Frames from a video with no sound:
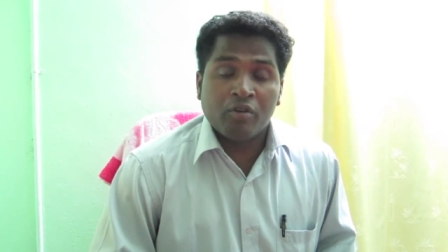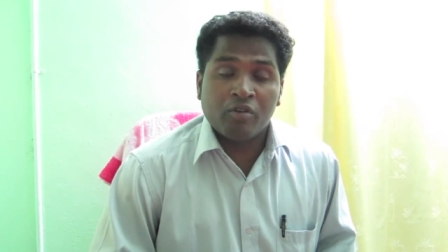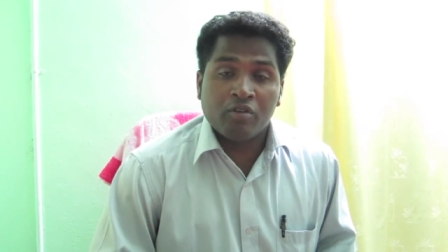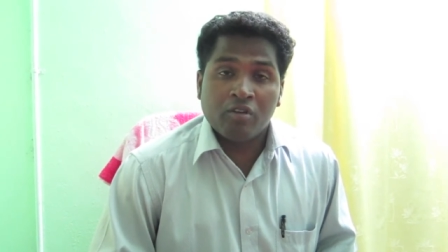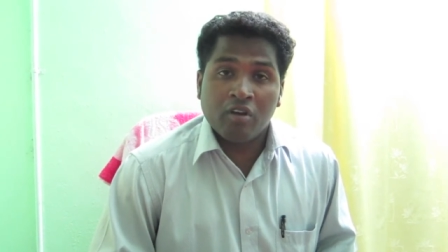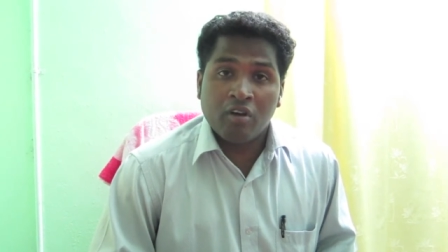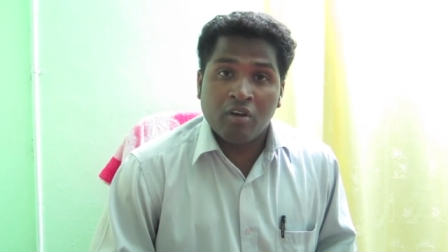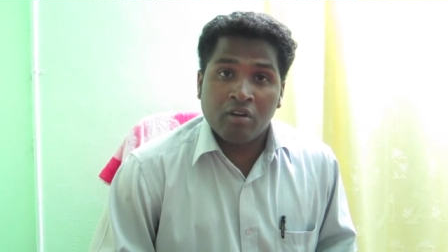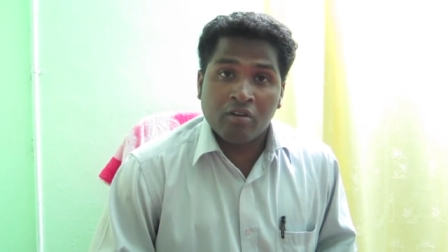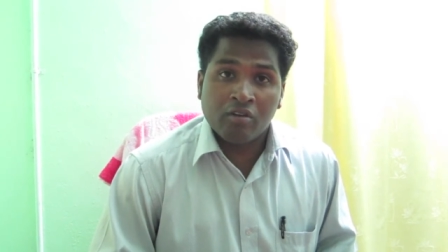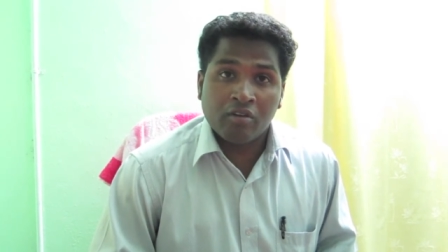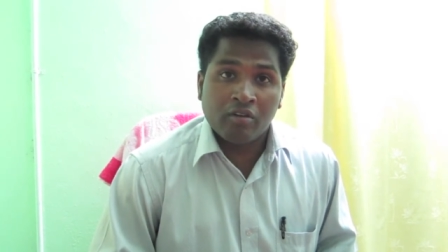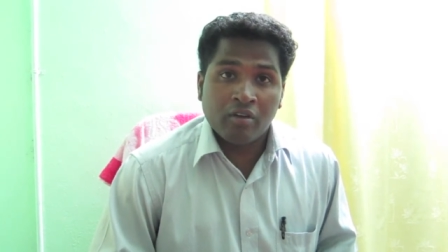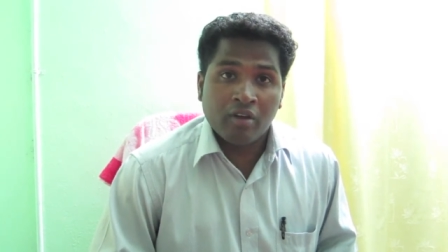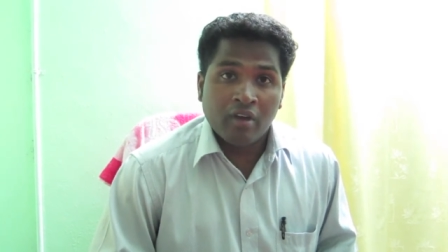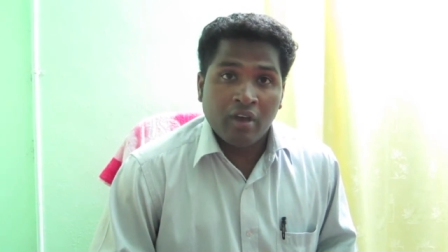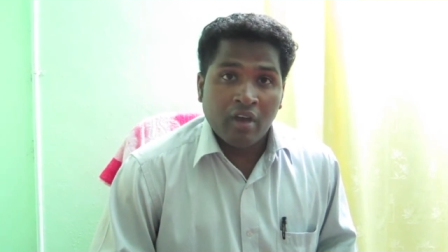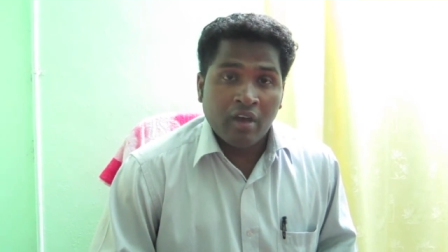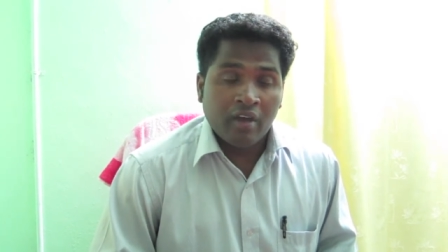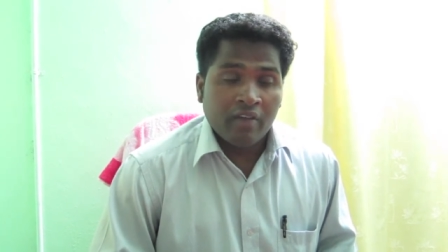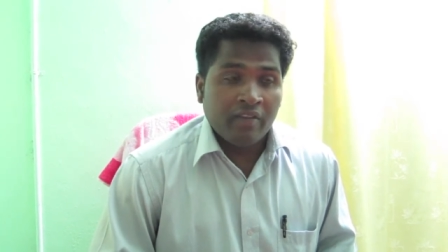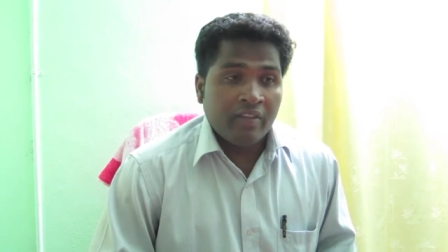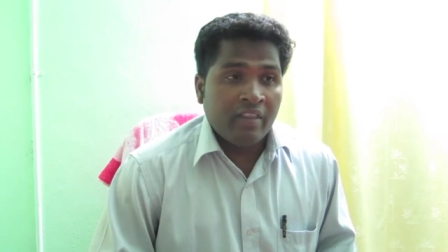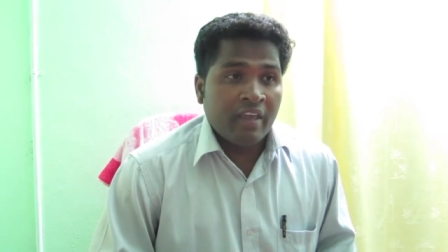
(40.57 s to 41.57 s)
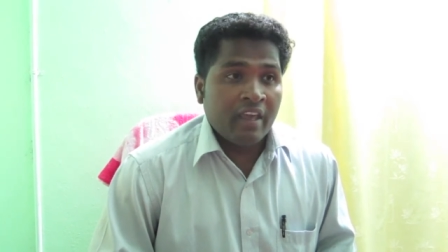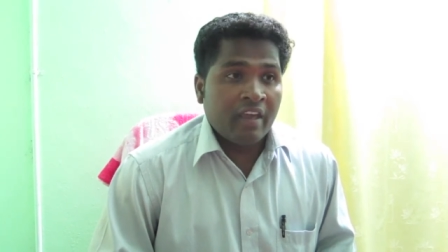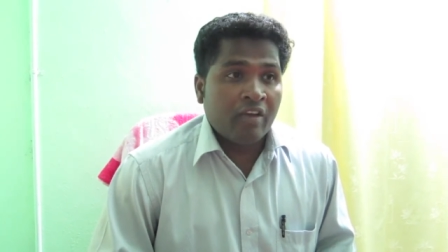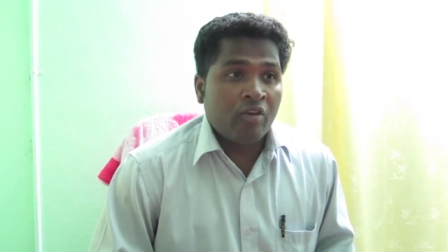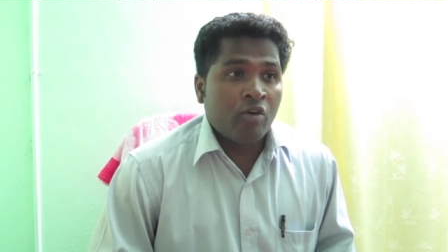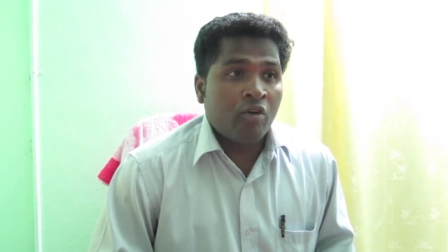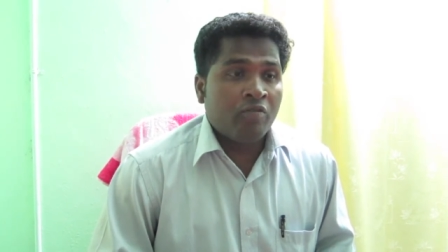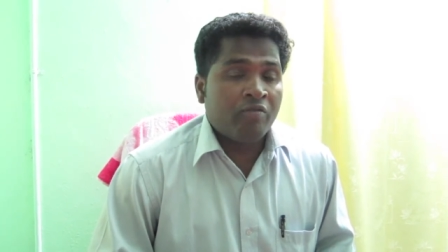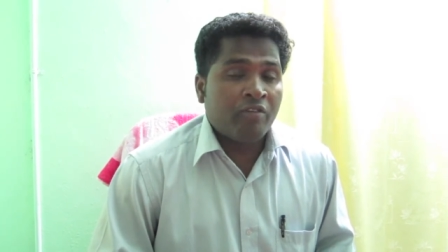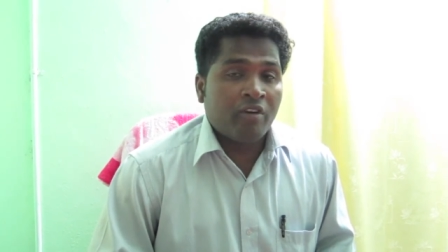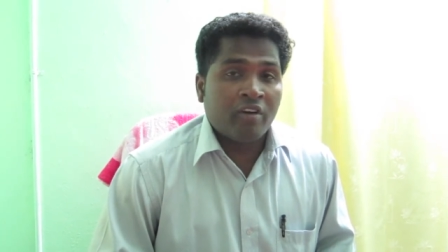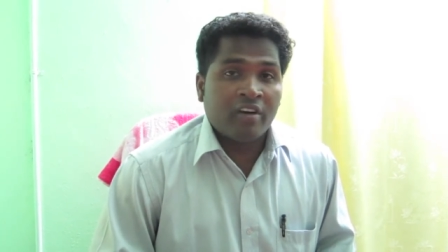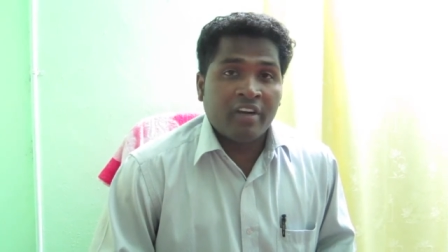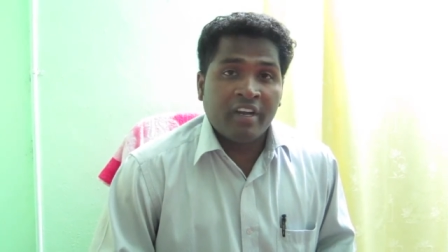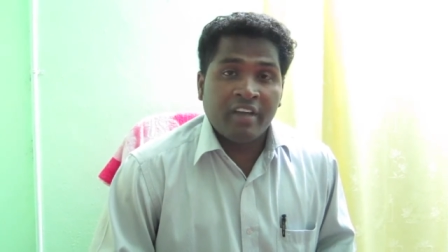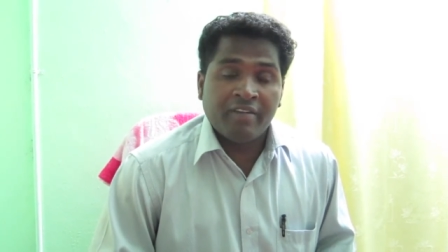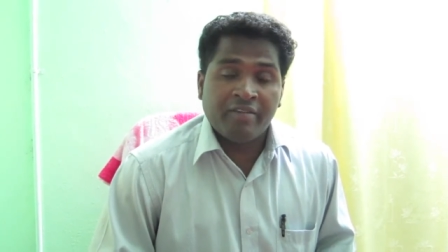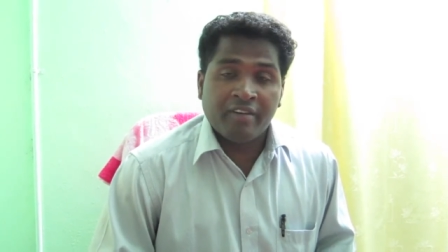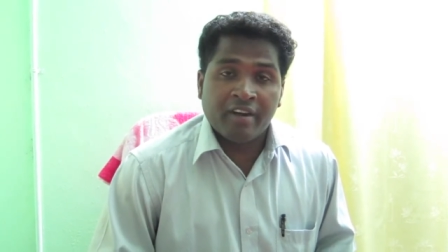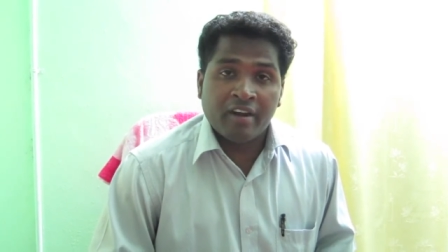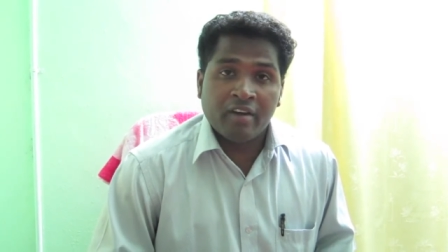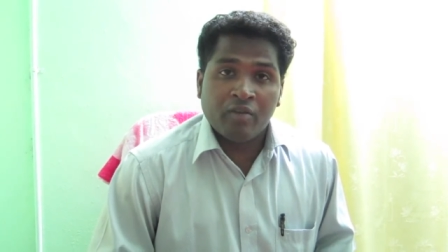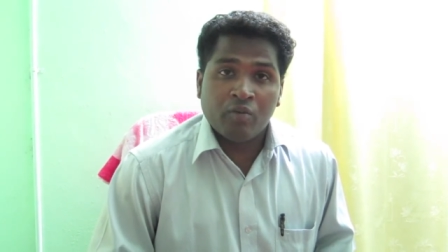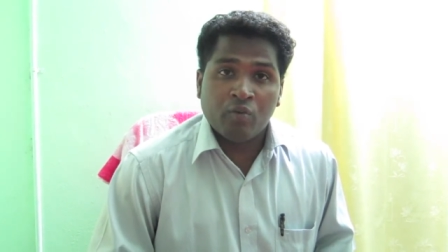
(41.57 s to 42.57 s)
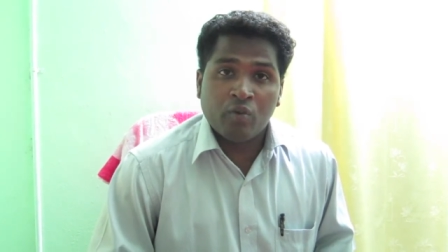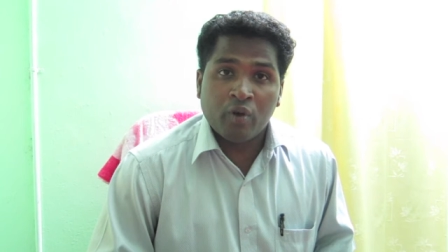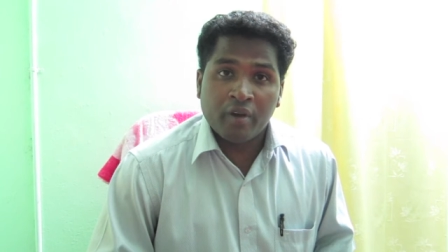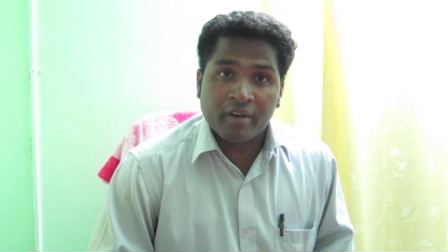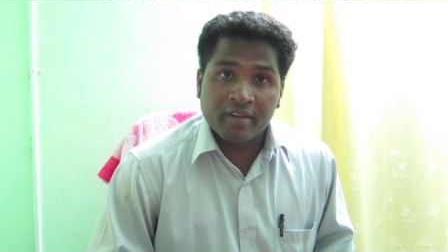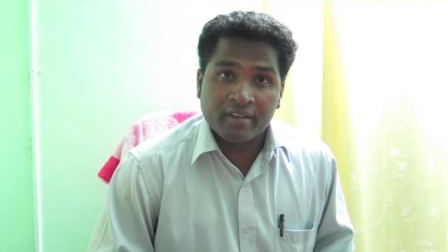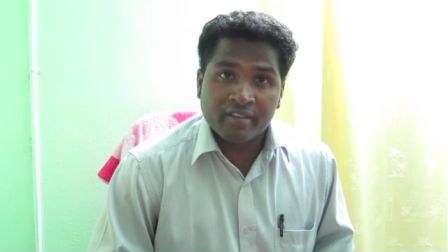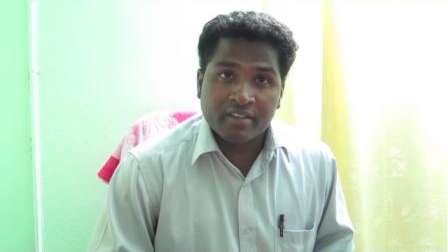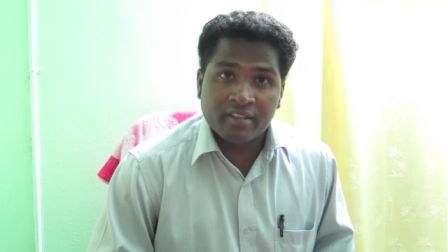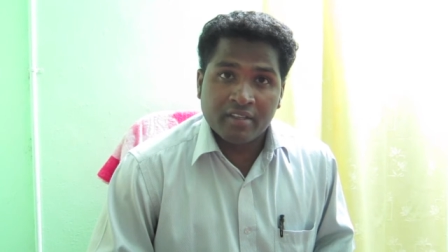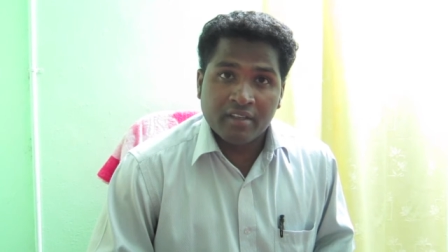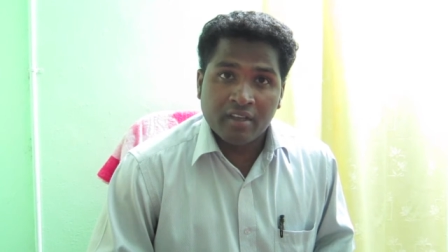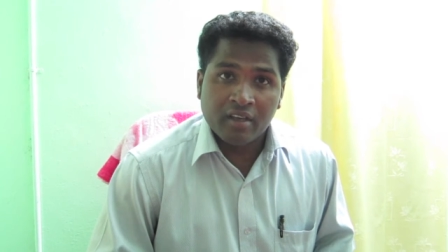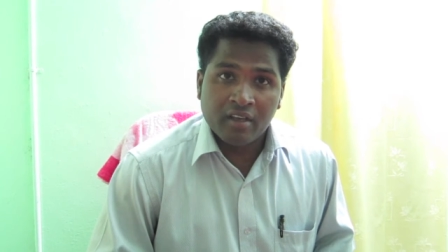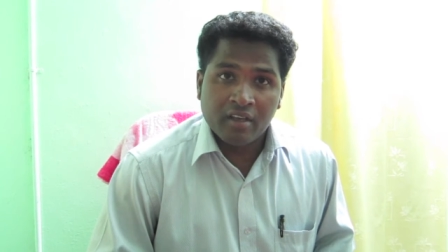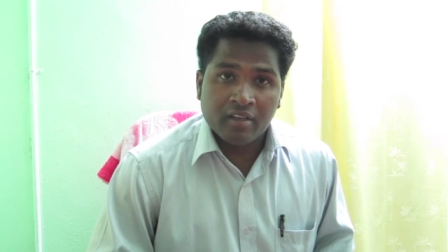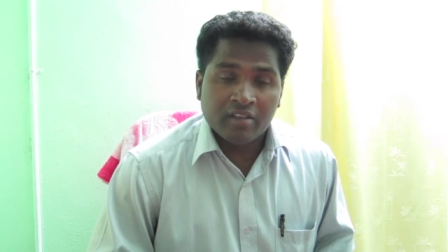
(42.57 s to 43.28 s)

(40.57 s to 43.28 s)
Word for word: o'clock they go for different verbs.